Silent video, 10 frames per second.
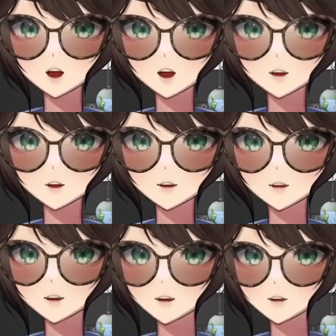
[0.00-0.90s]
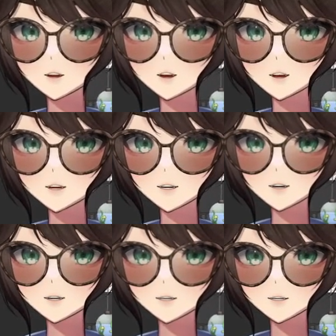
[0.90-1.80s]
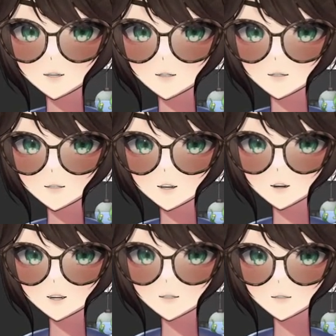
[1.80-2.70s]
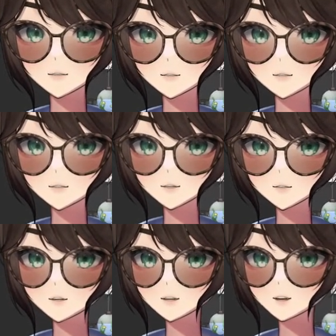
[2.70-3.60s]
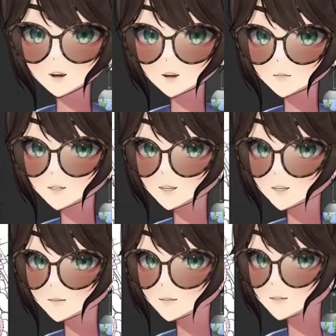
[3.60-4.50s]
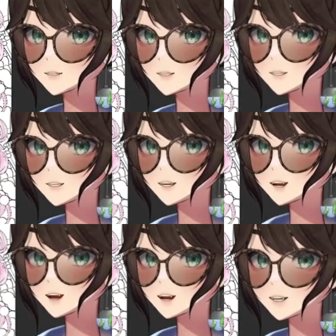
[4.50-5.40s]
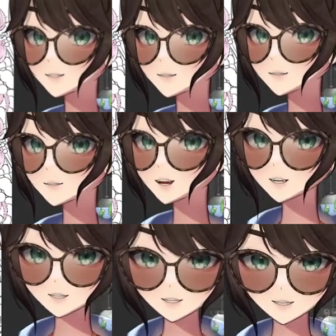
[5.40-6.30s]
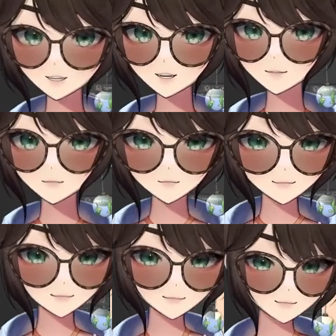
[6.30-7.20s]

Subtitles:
movie theater employees when I saw those like pictures of it and everything coming up. I feel so bad for them. That's